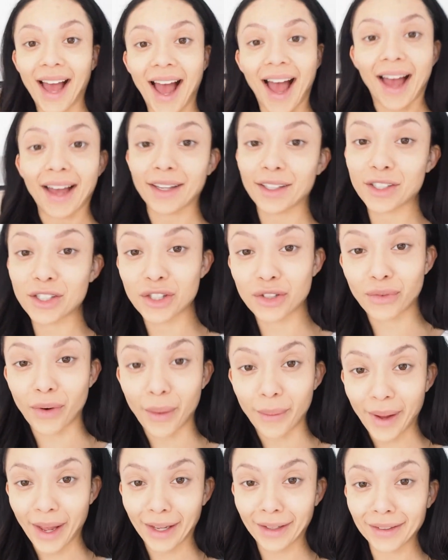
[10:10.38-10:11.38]
axe
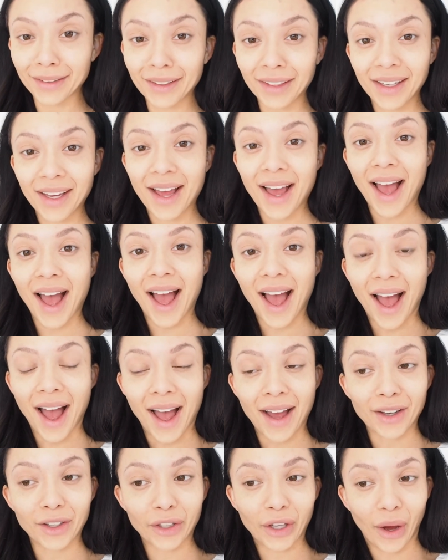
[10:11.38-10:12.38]
throwing
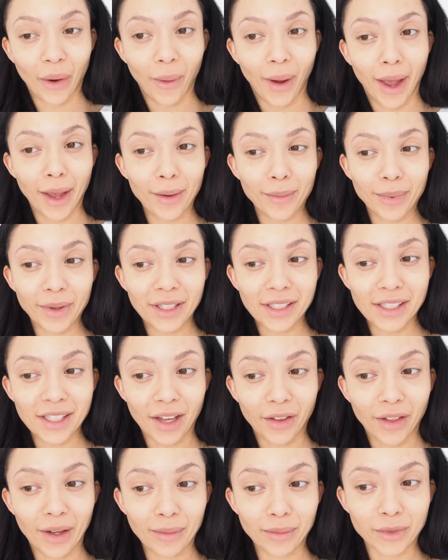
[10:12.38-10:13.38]
at Go Ape in
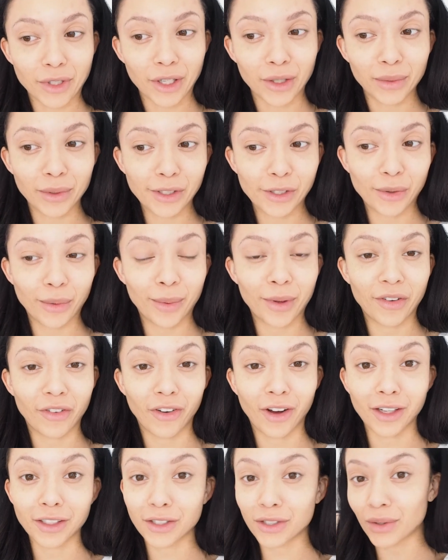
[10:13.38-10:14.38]
Southampton, which will be
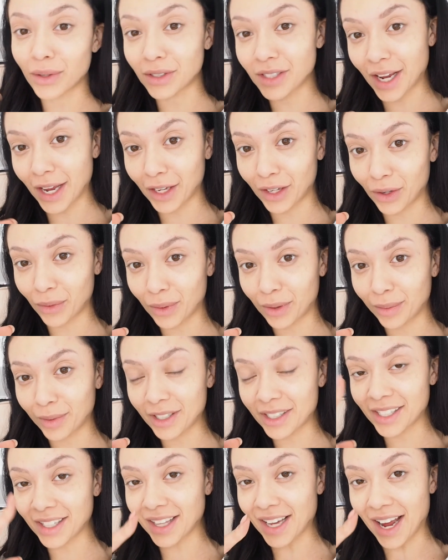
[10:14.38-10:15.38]
fun, so I'll take you with
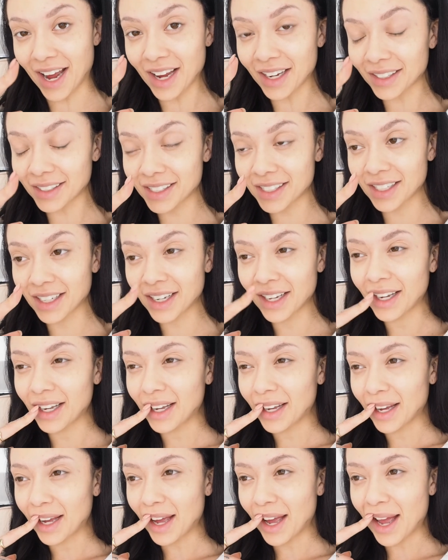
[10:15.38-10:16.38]
me to that.
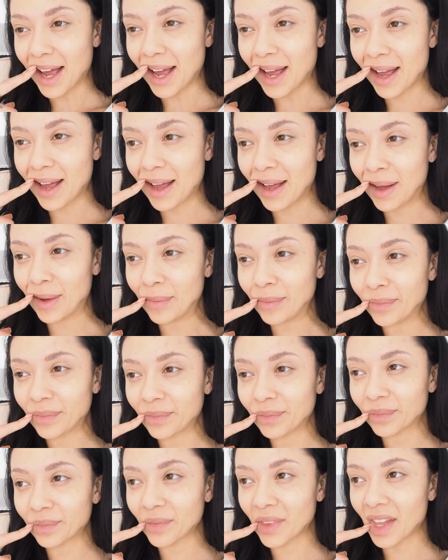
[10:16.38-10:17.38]

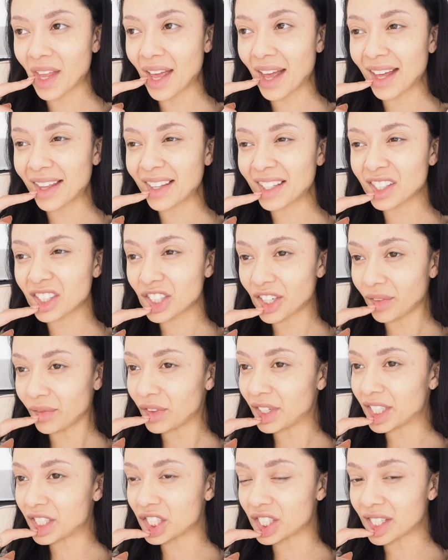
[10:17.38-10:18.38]
Um, and then
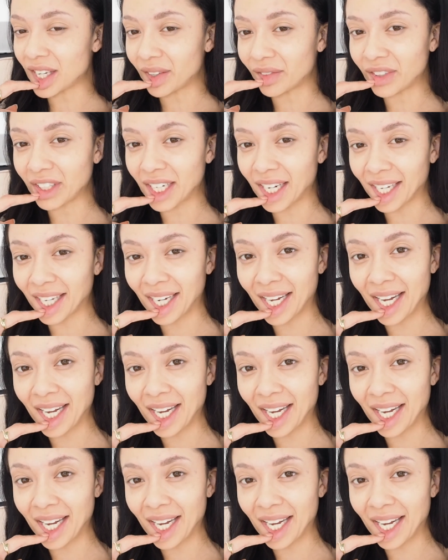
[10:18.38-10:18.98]
generally just having like a